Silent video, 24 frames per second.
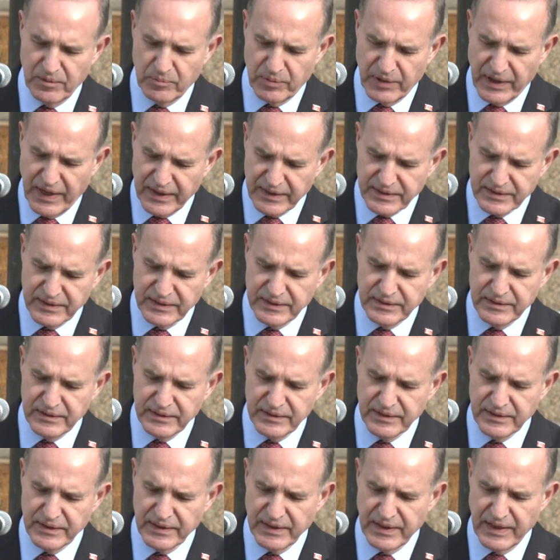Brockton
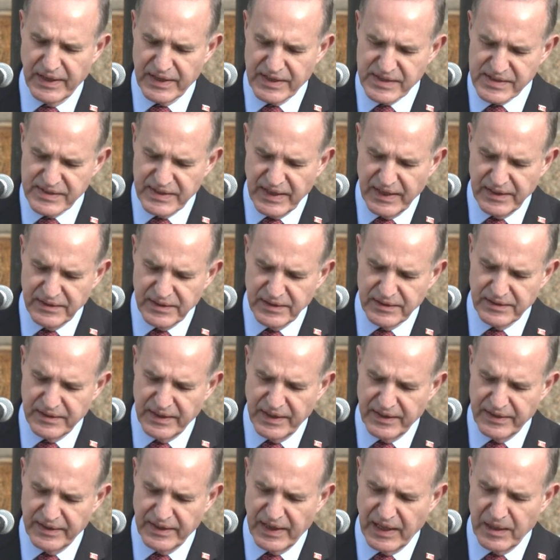extended
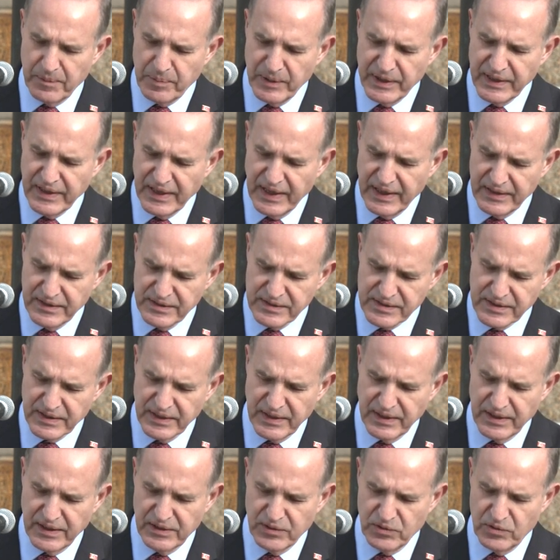their helping hand
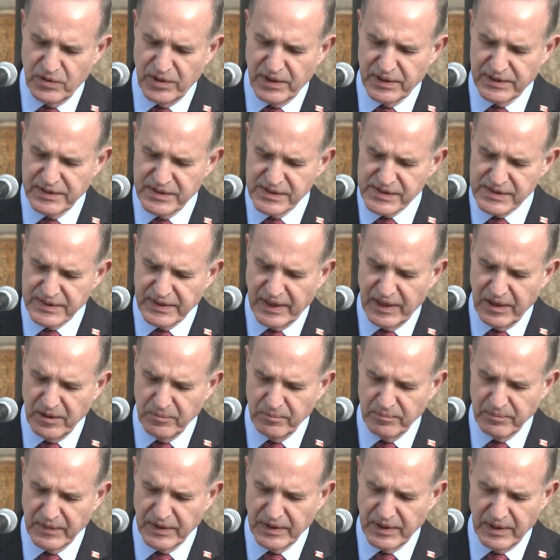during this
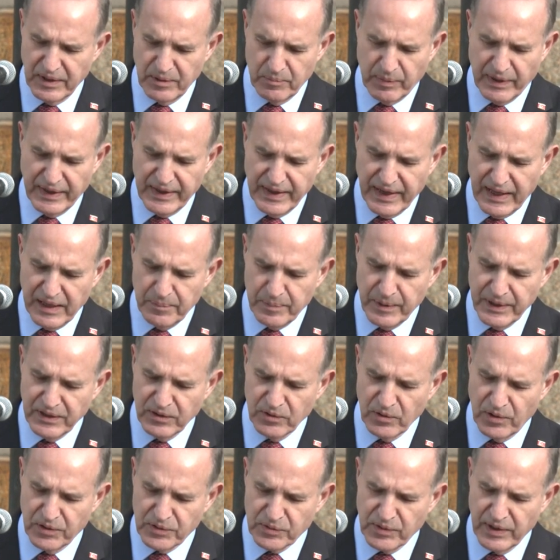time by helping
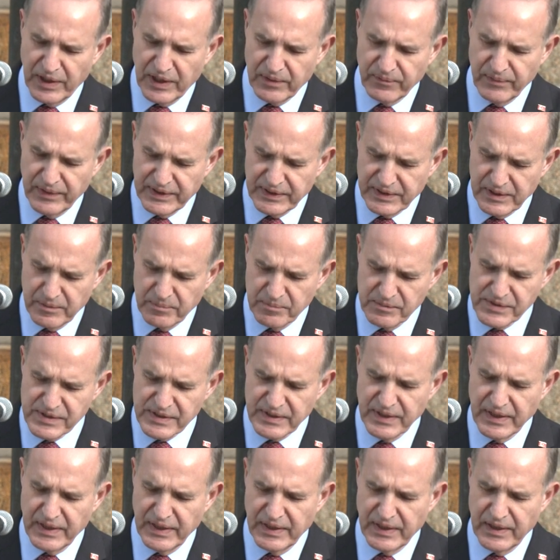the earthquake
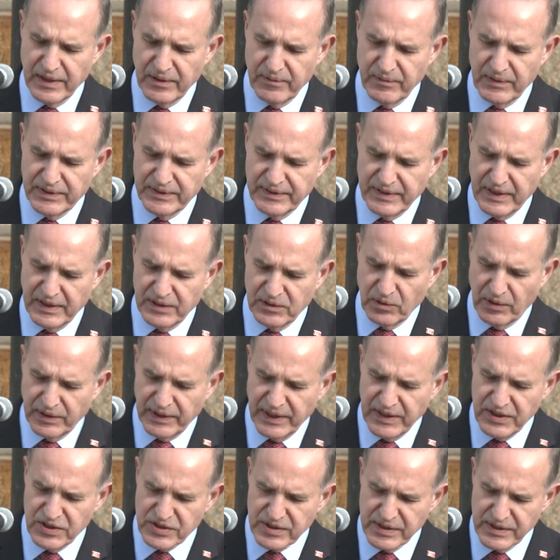victims with their
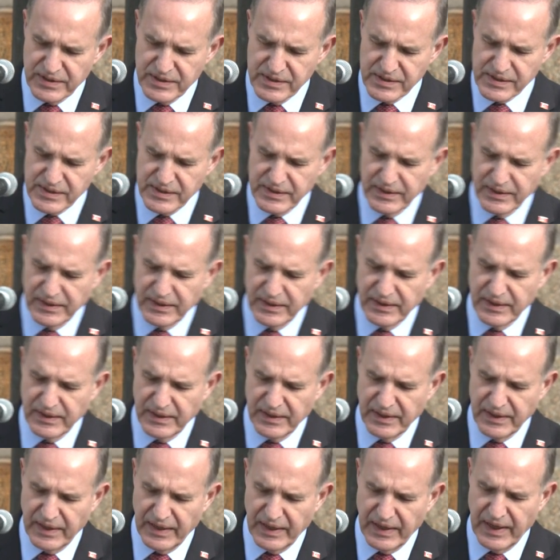donations
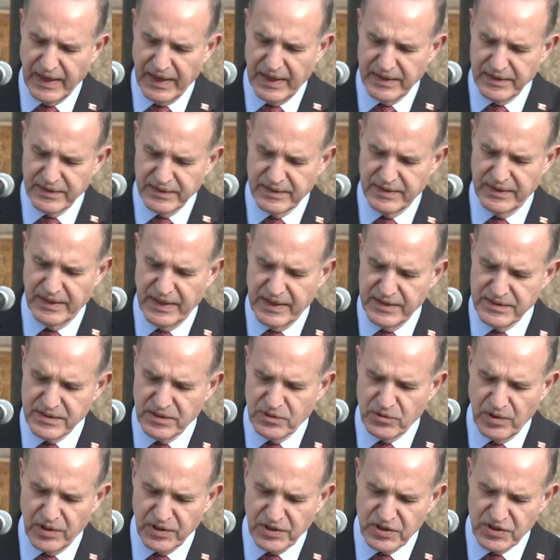and as the
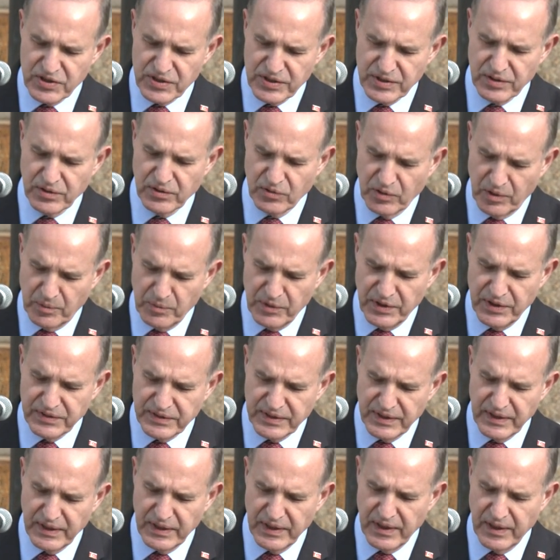Turkish
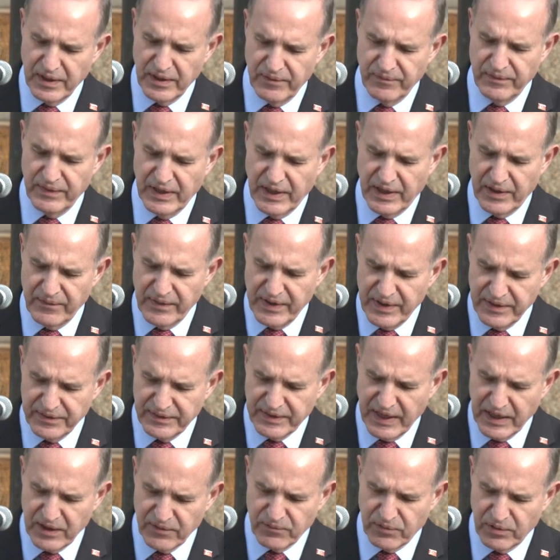community, we are very
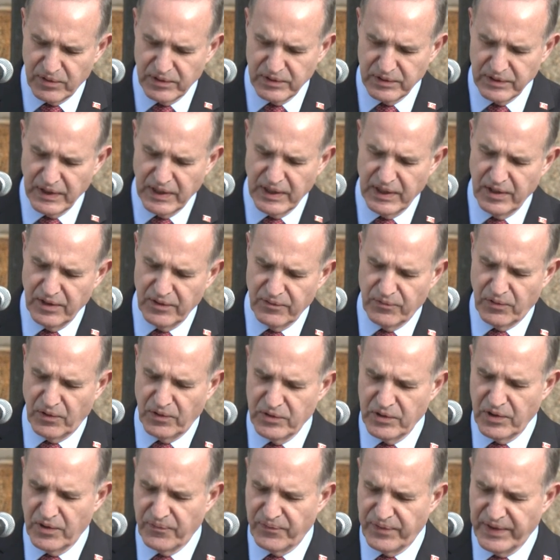thankful
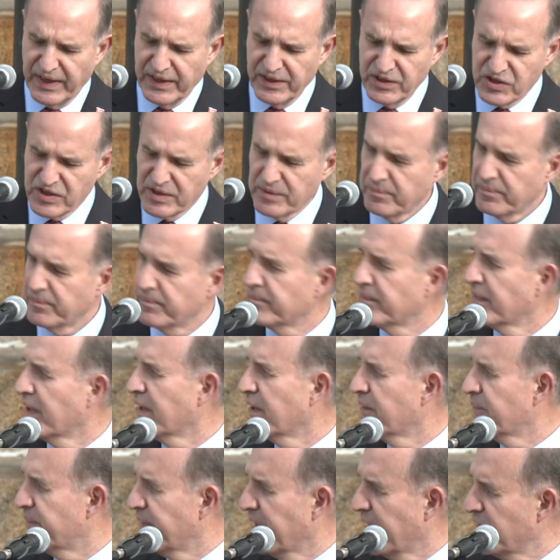for your friendship,
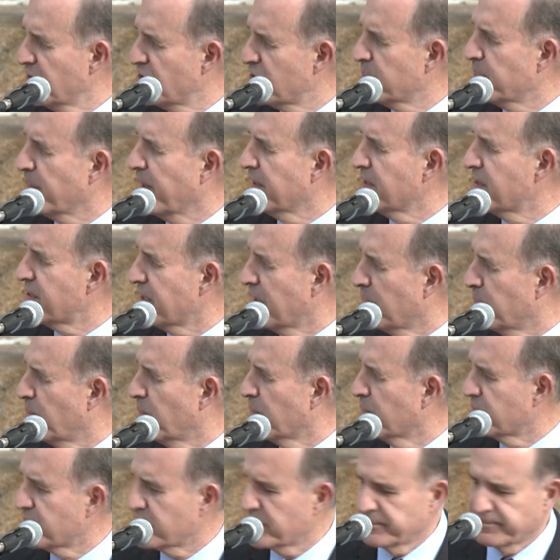friendship and
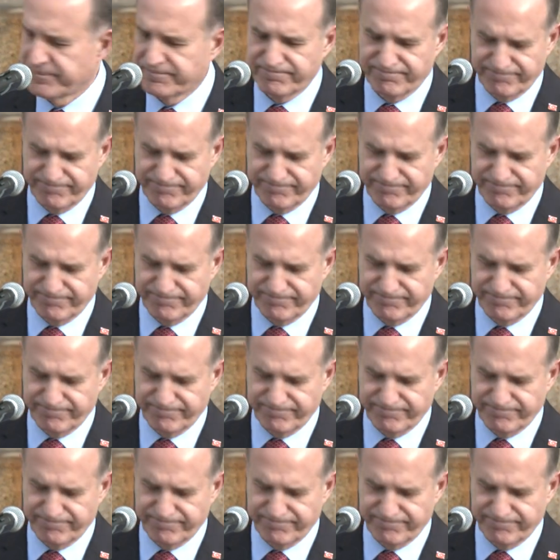support.